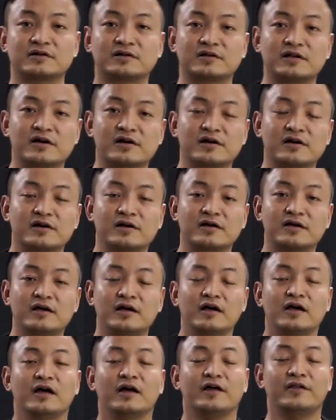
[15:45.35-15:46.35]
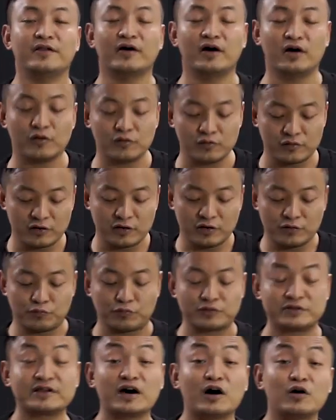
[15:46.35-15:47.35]
Clear? Now,
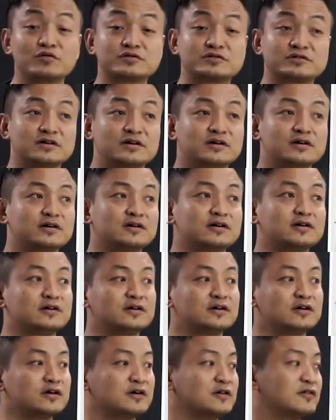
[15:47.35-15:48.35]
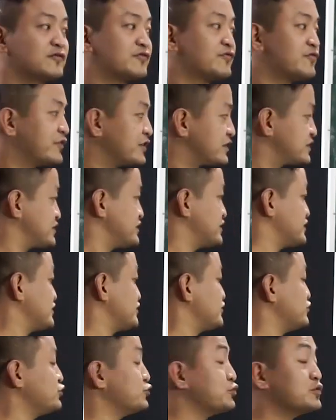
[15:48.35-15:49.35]
without
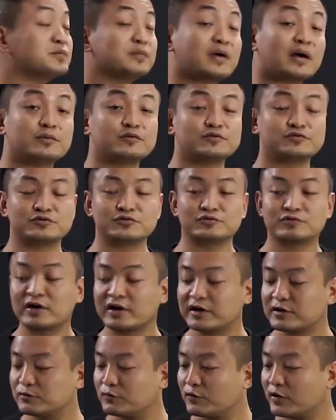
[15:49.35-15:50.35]
friction, you wouldn't be able to write.